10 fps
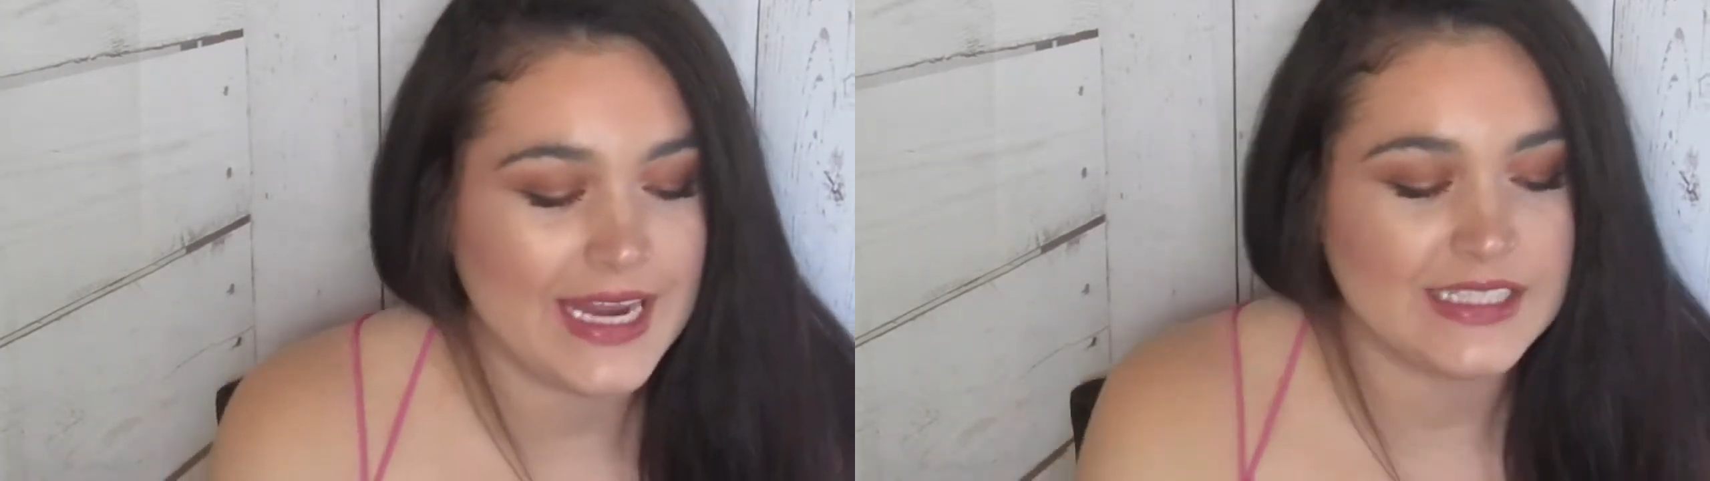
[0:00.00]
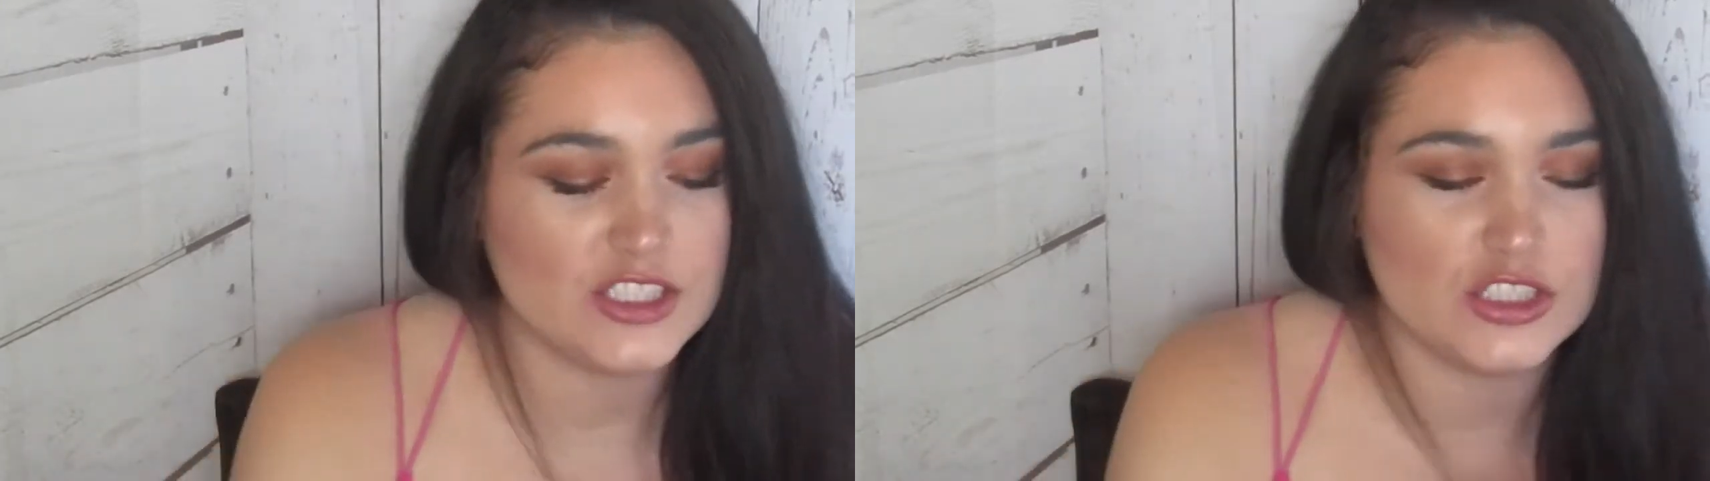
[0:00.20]

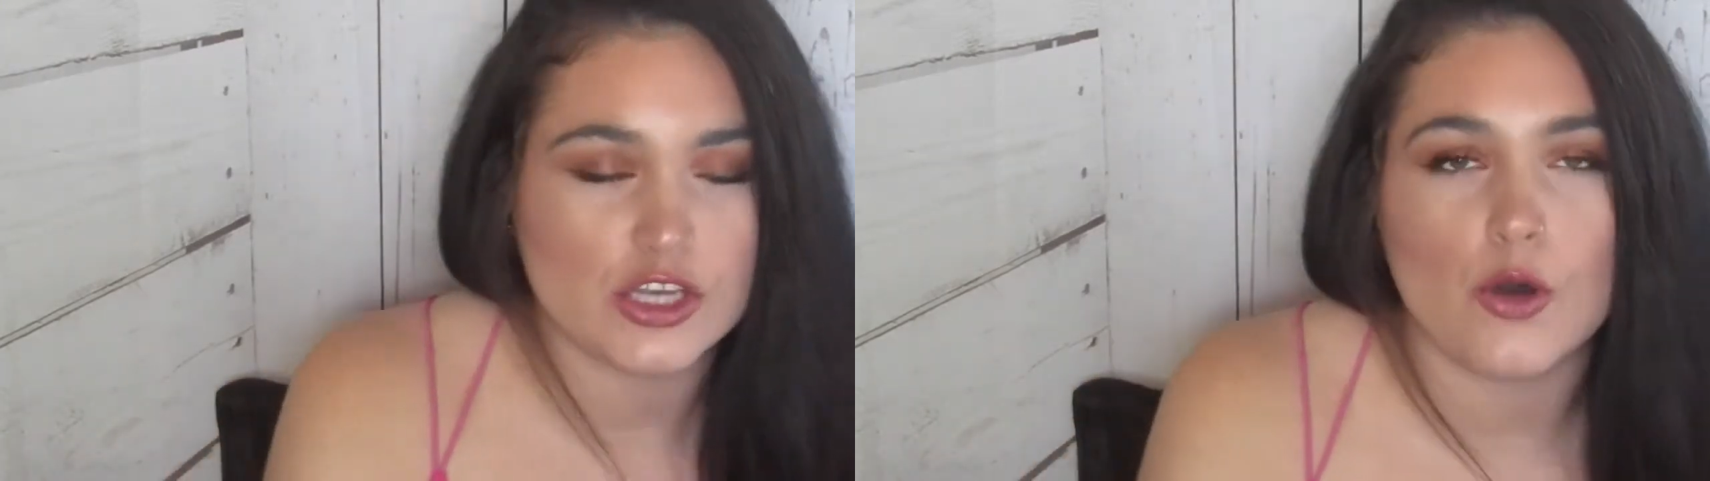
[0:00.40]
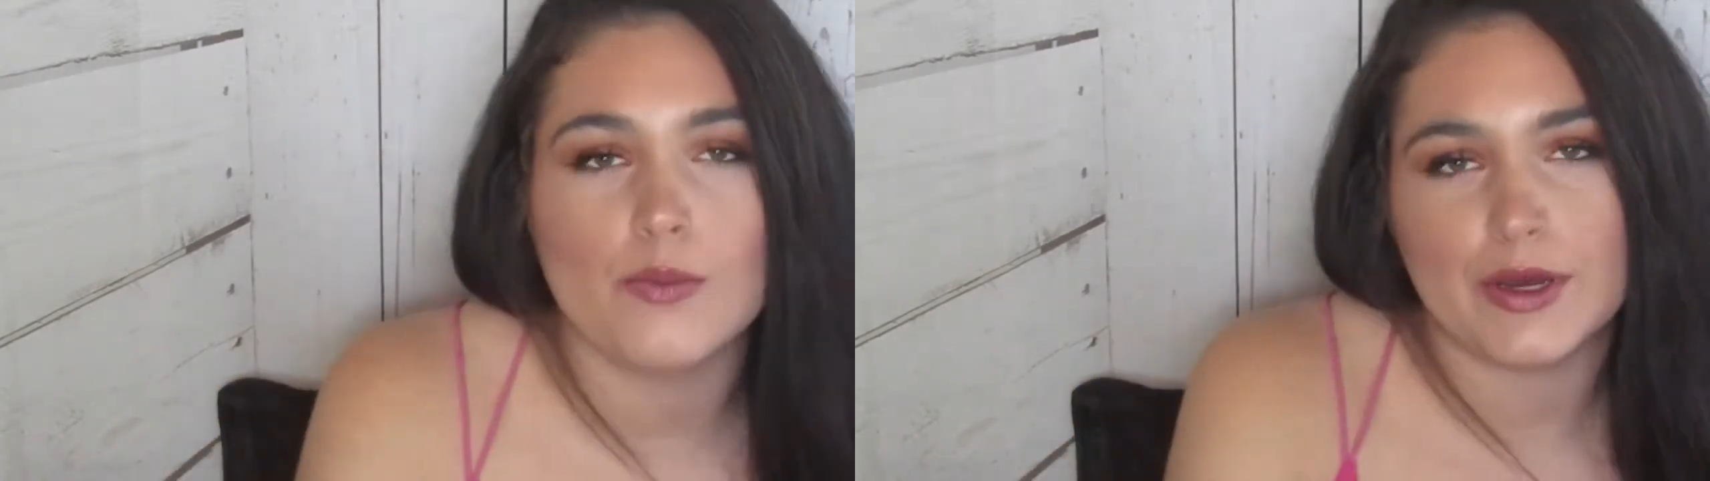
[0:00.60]
it's
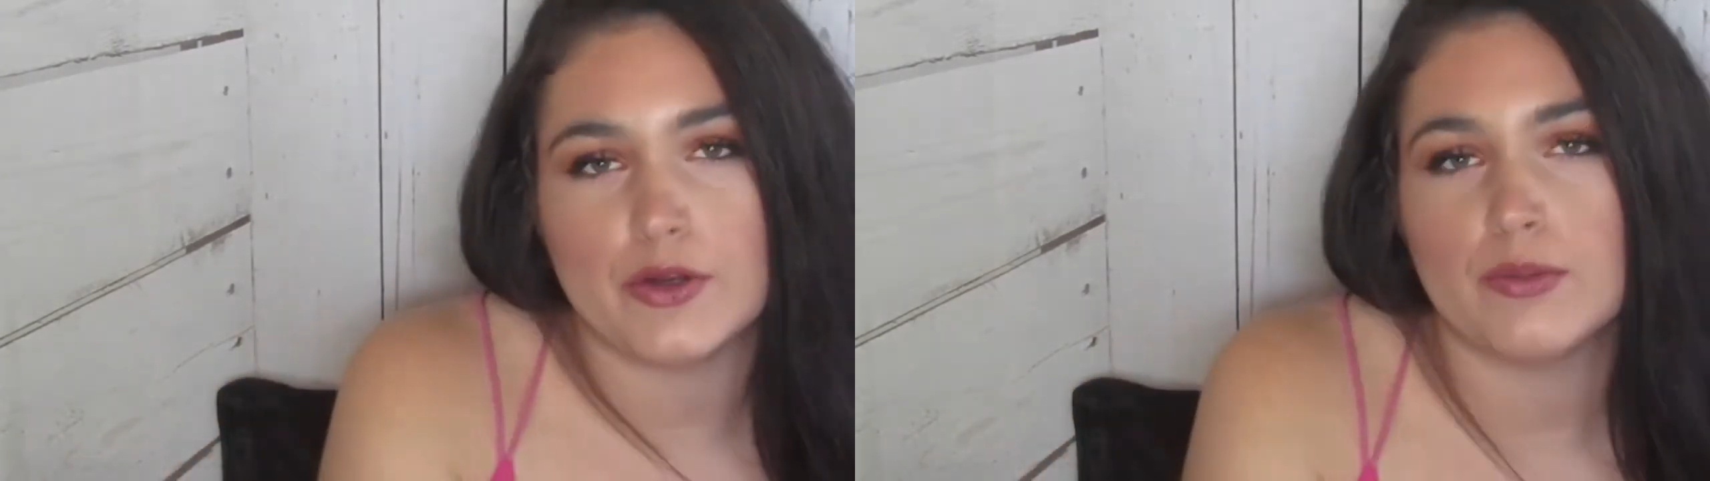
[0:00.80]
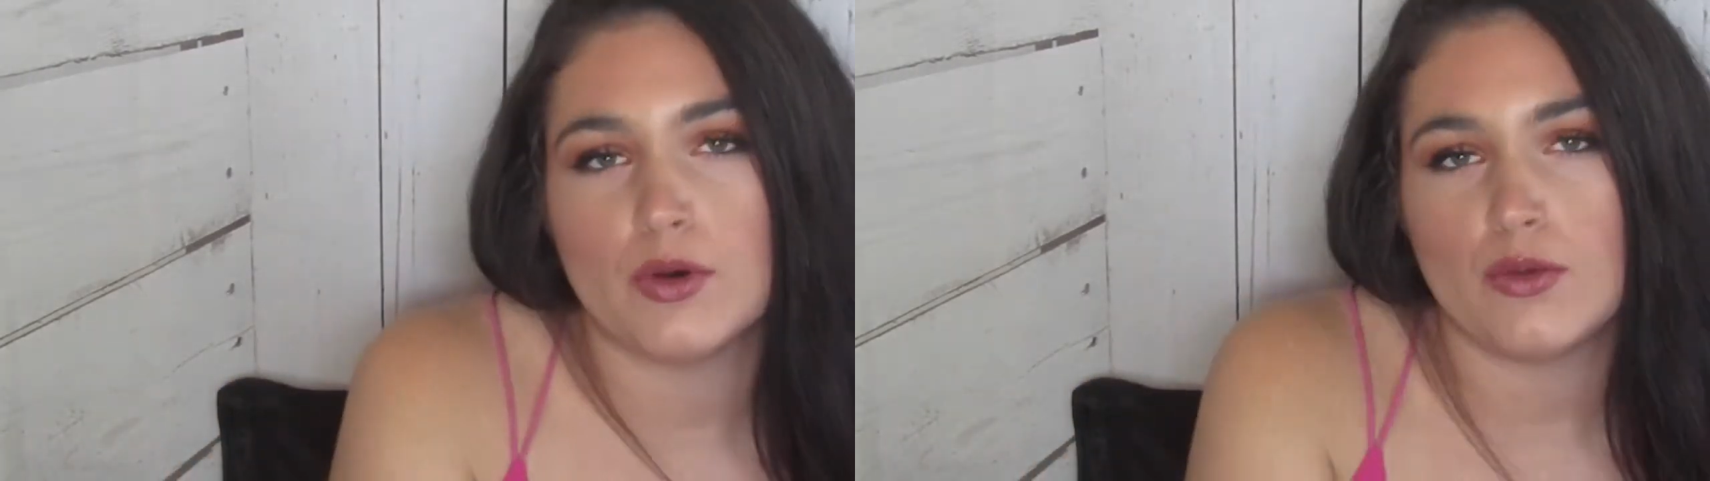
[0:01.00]
so
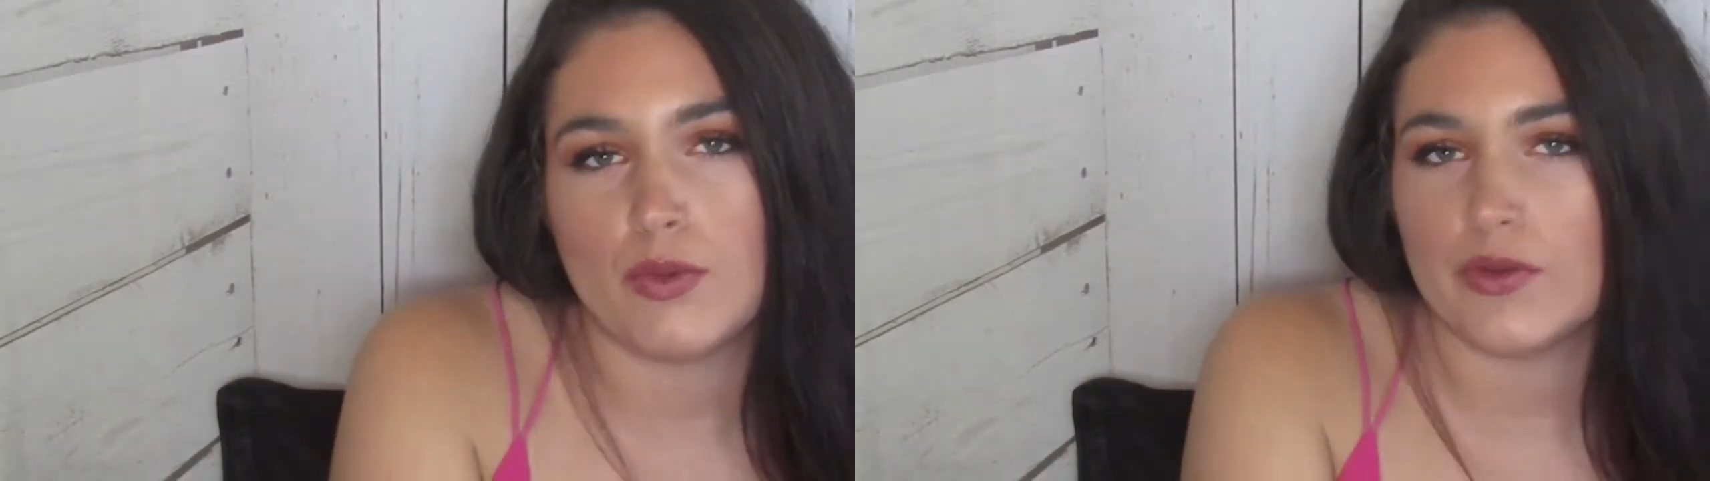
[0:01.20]
buildable.